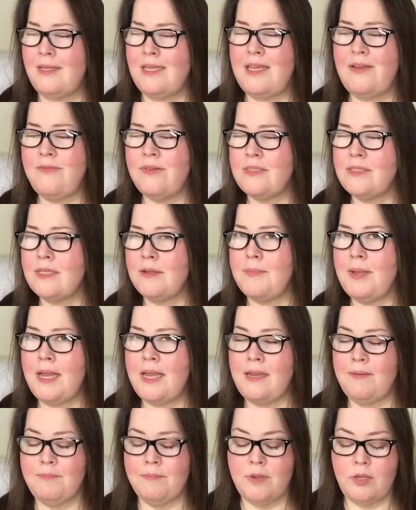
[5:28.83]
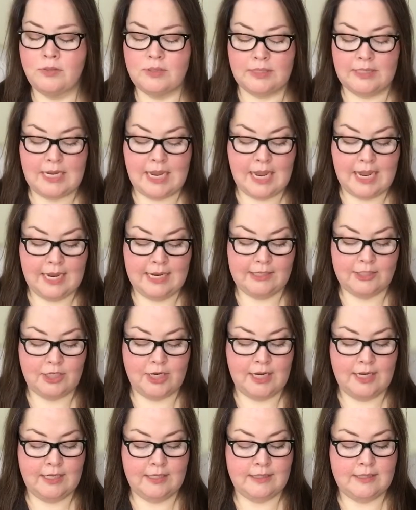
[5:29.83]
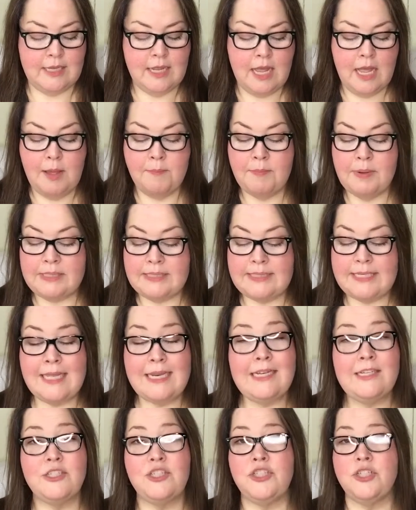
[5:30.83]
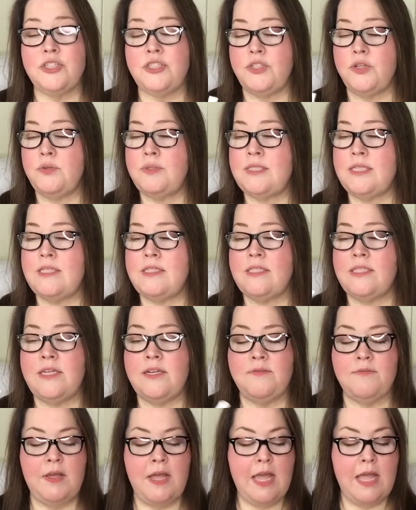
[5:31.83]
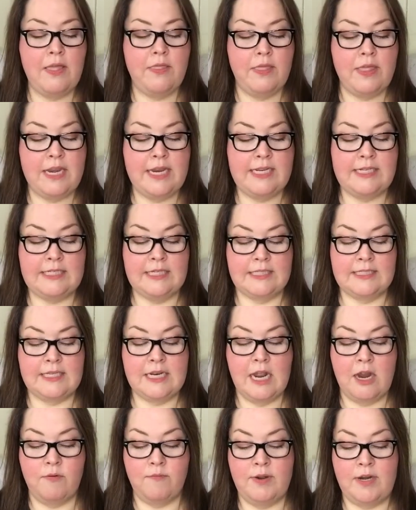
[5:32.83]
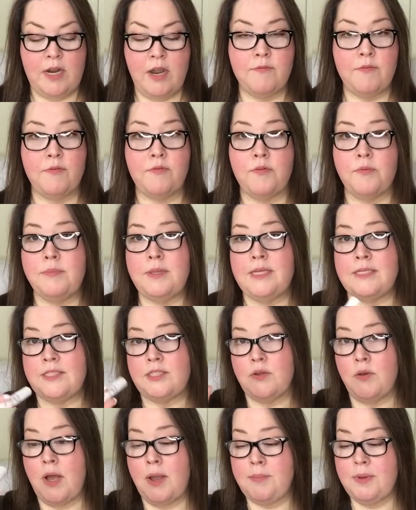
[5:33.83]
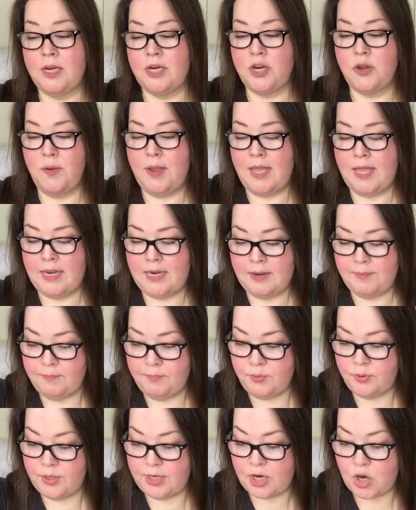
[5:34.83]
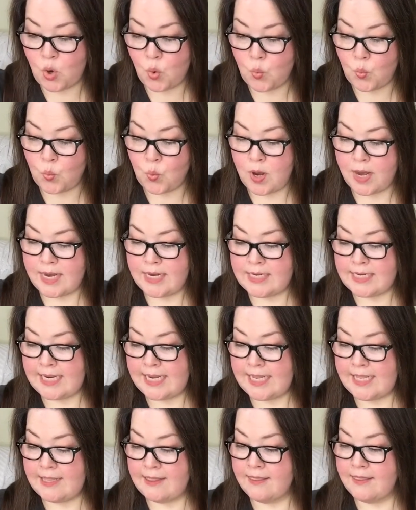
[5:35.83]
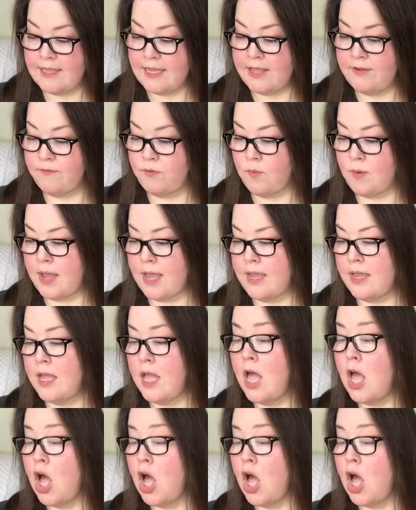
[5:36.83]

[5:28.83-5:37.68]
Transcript: even some mostly AHAs, my skin is just so sensitive that it does not recover from this. So I'm gonna go ahead and put it right in the giveaway.